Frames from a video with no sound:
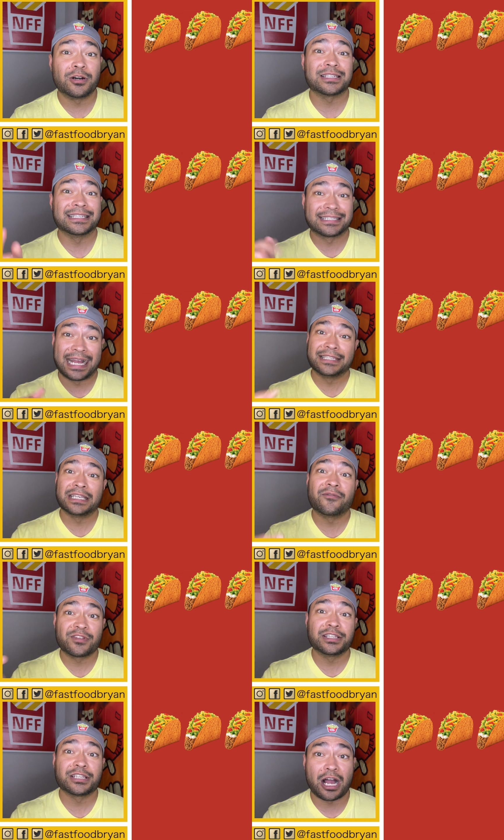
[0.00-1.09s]
person signs up
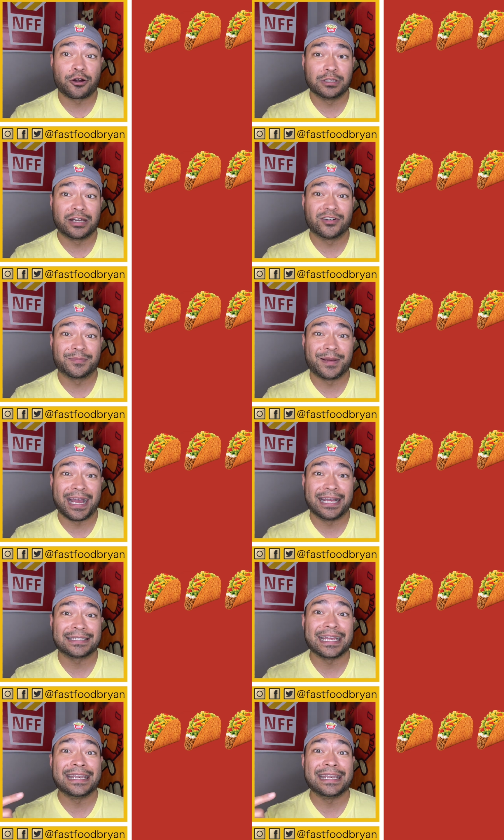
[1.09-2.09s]
for the Taco Lovers Pass,